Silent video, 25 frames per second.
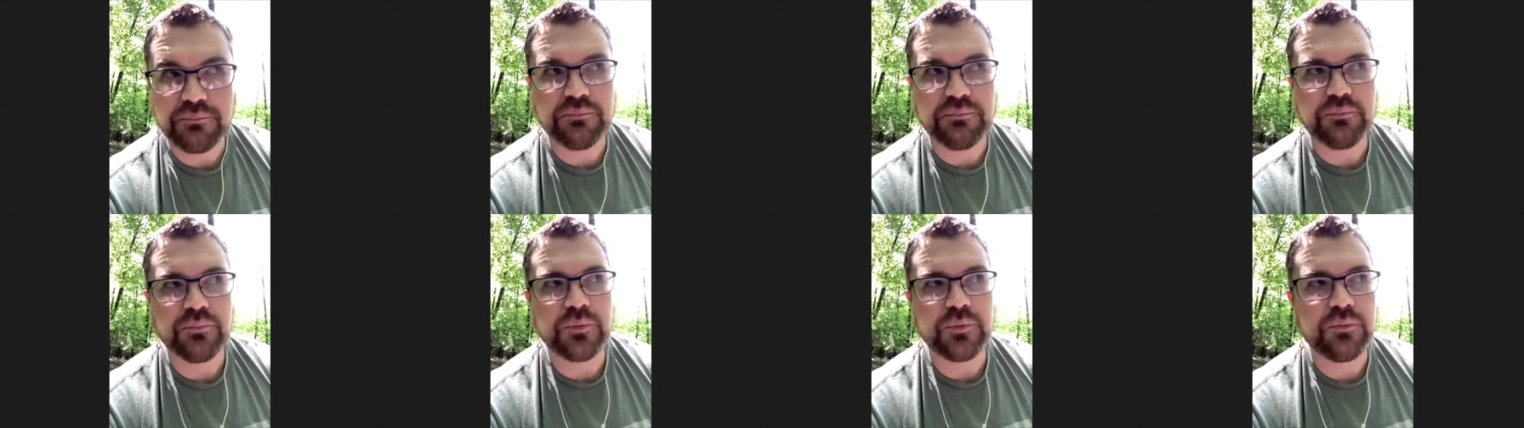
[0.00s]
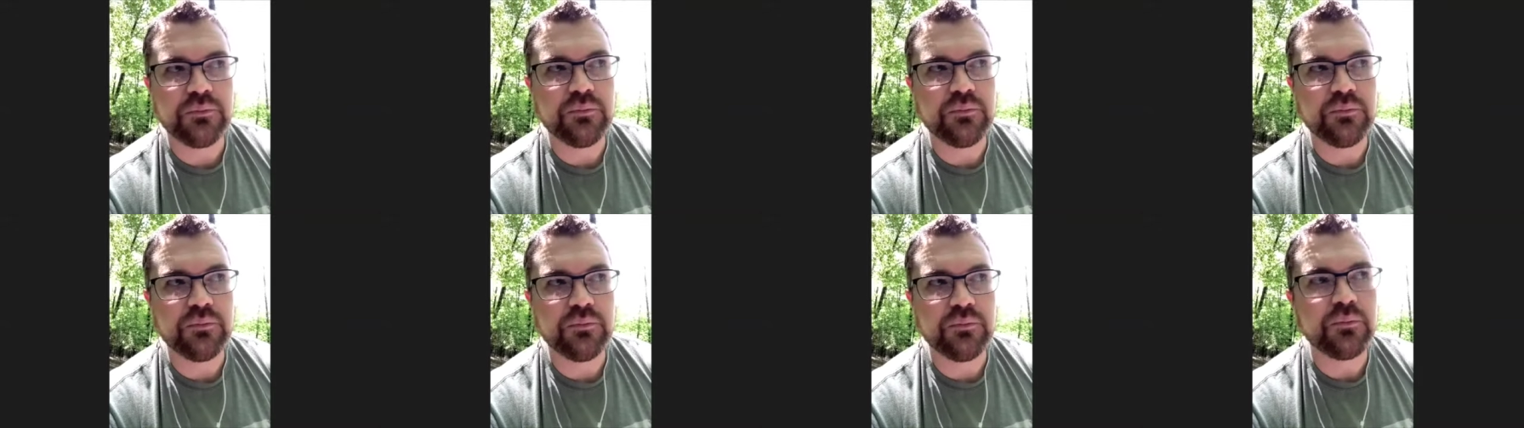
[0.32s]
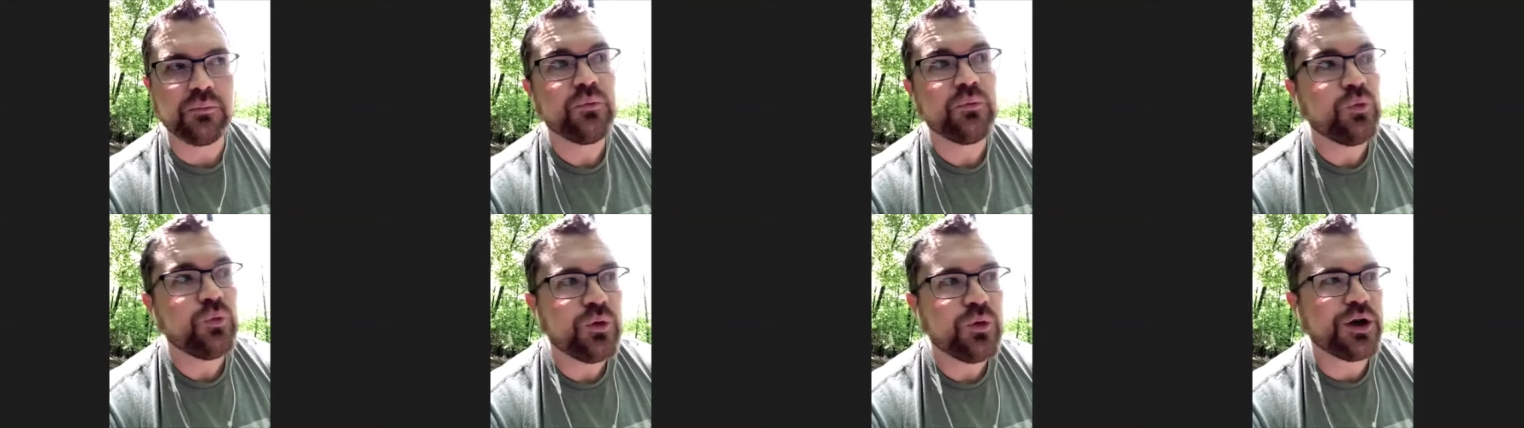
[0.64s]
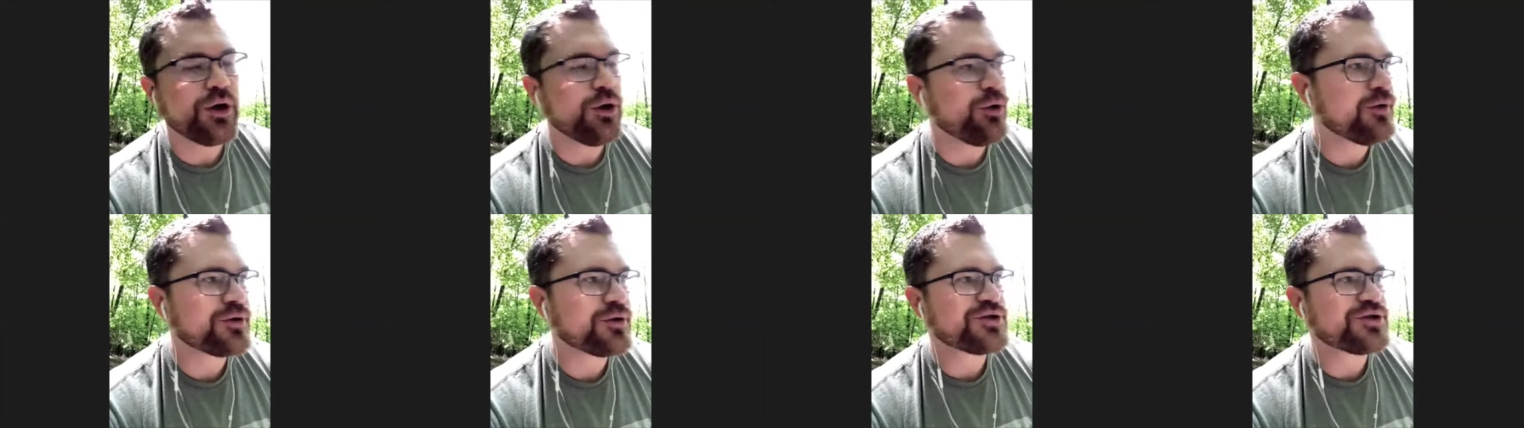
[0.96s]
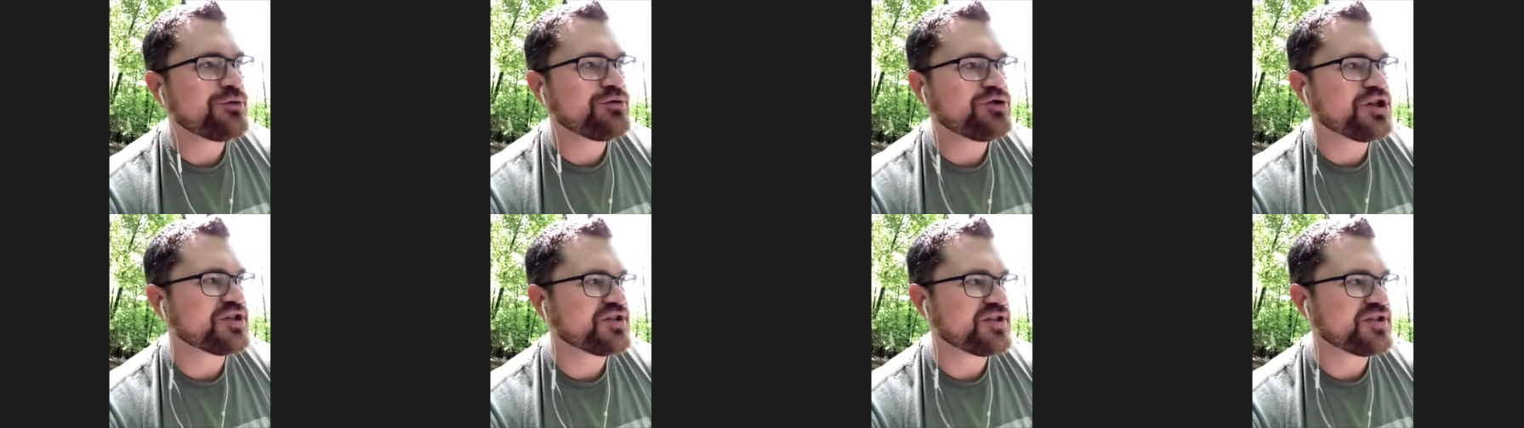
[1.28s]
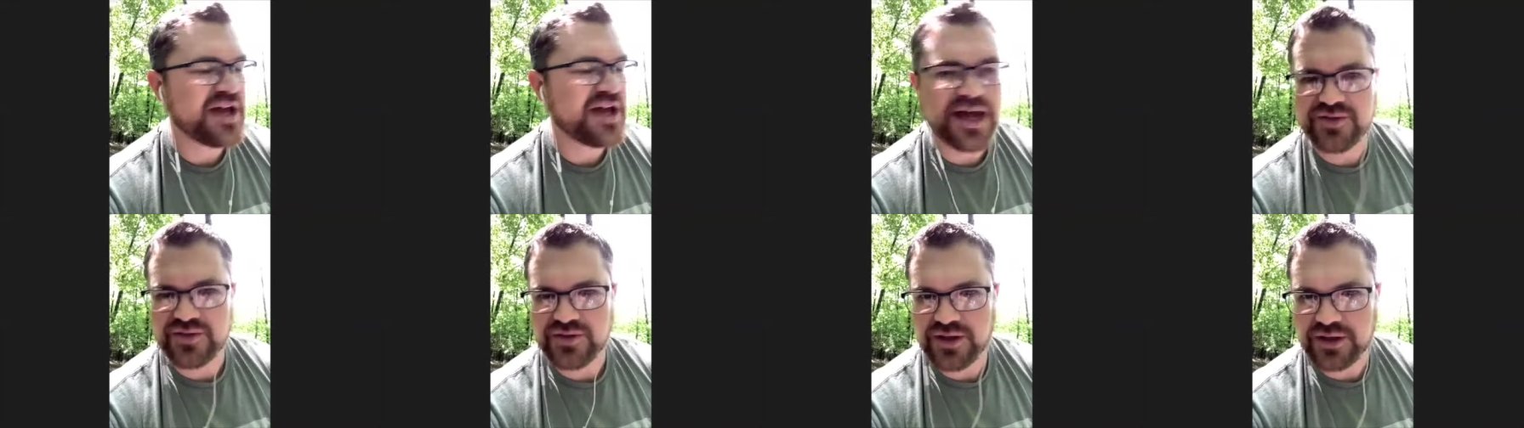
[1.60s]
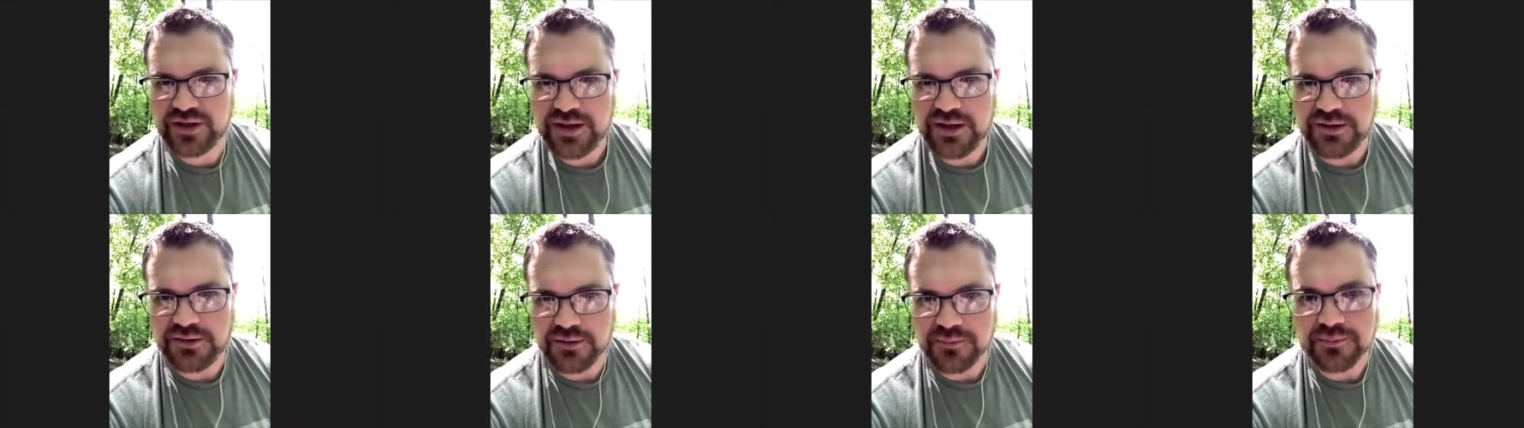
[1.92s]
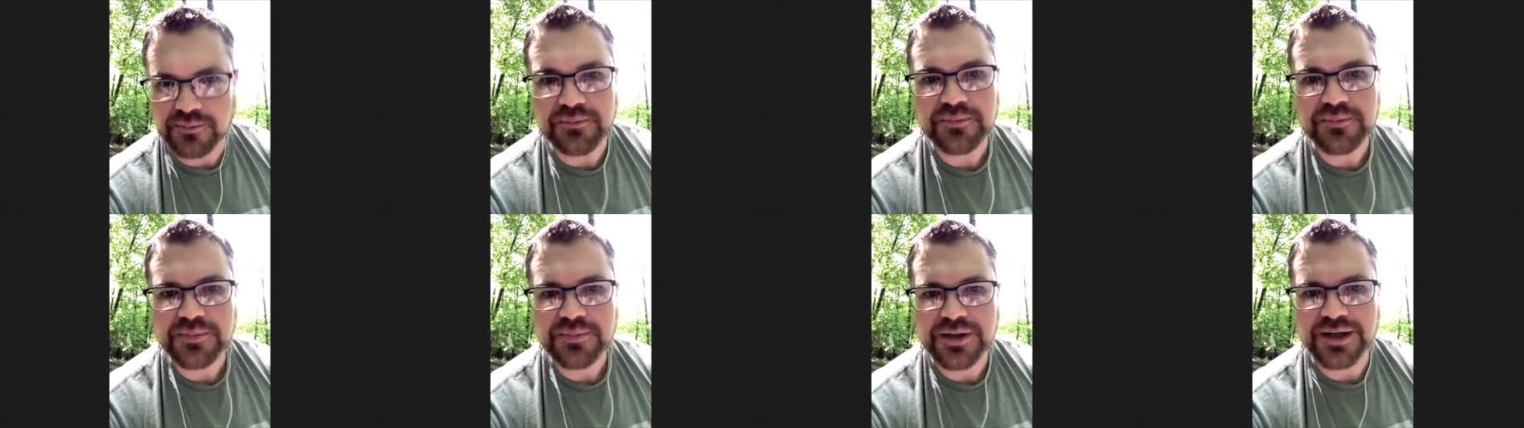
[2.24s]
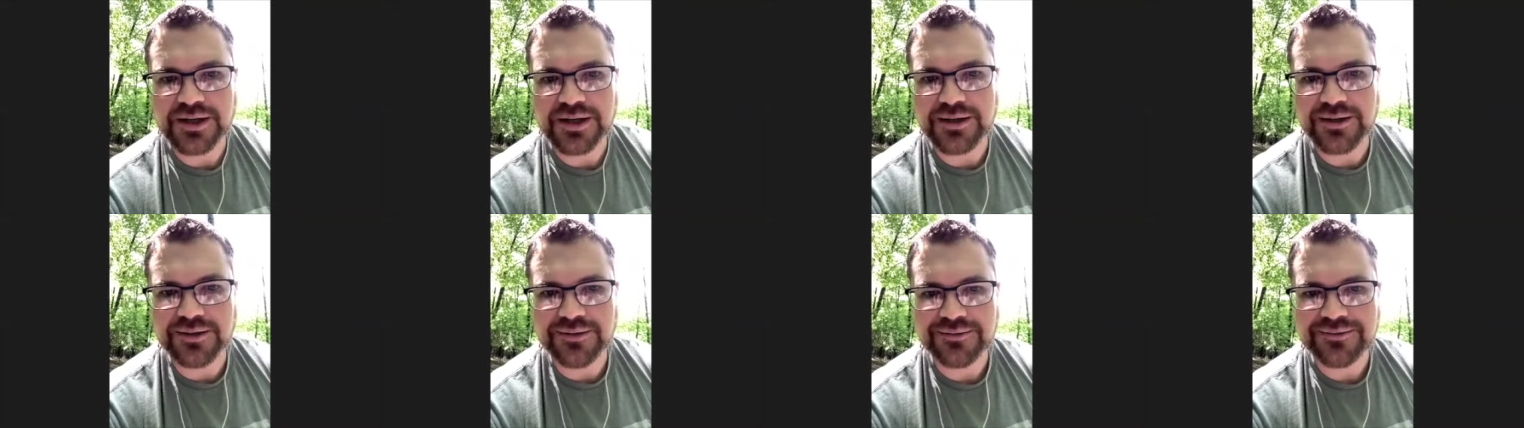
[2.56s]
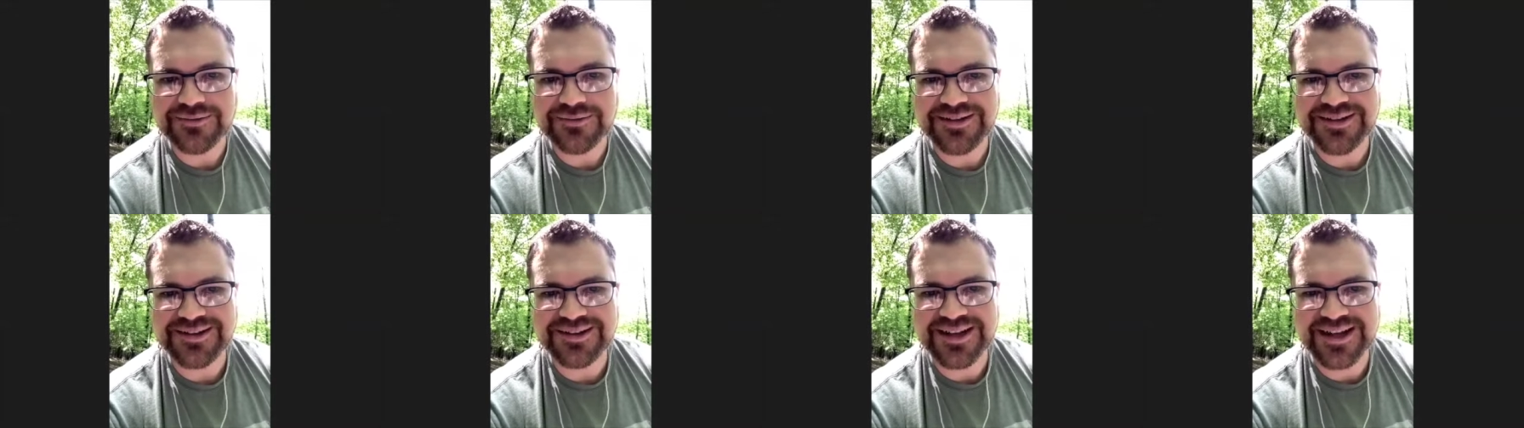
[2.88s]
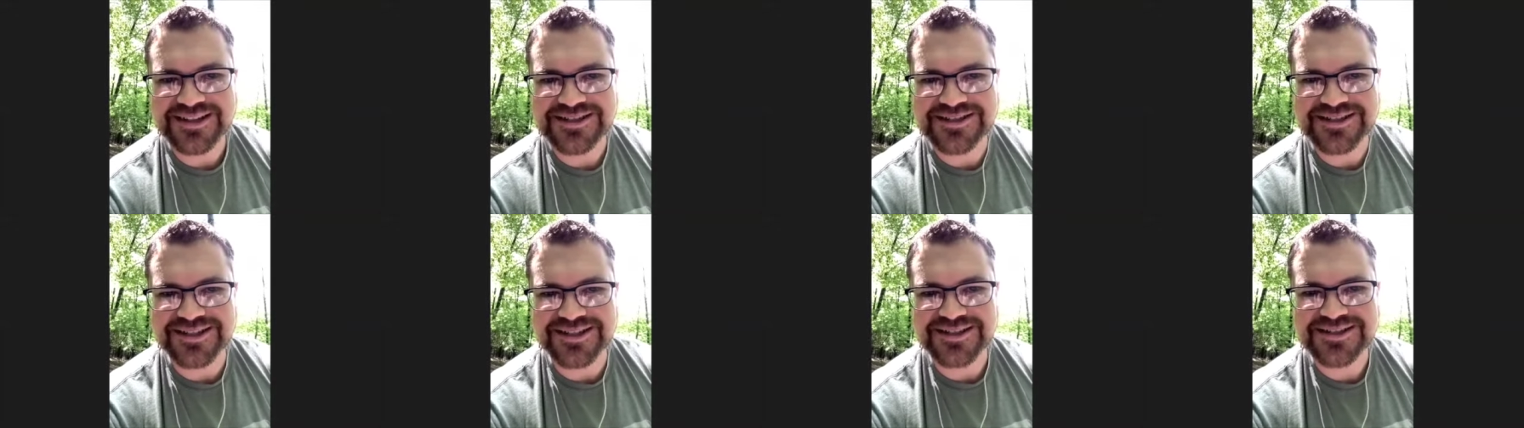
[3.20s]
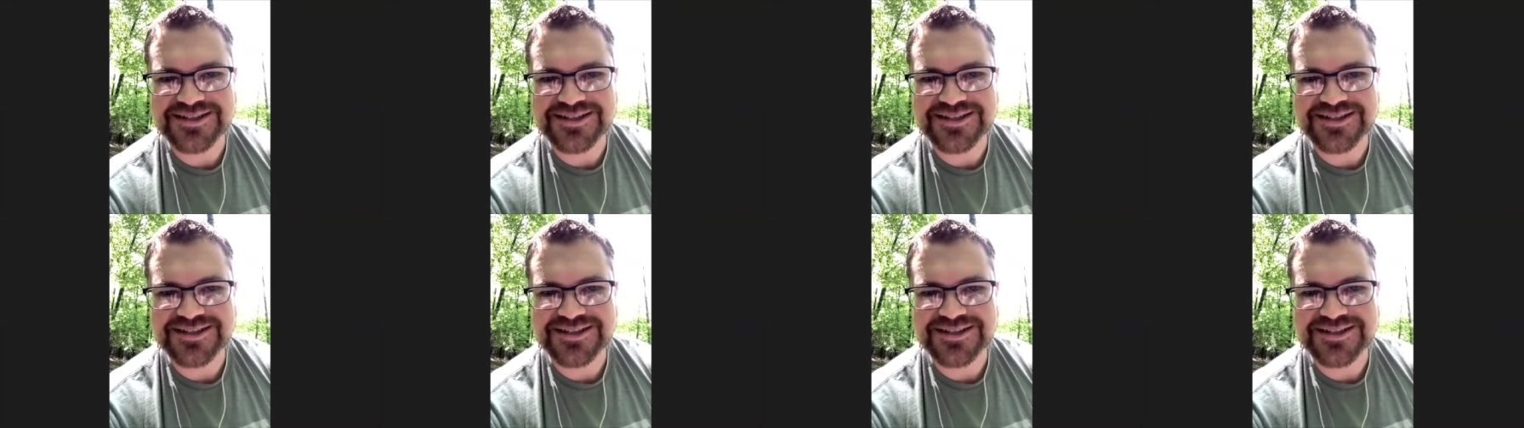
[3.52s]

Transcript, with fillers: well, no, there's no just as in the kingdom uh, in that sense.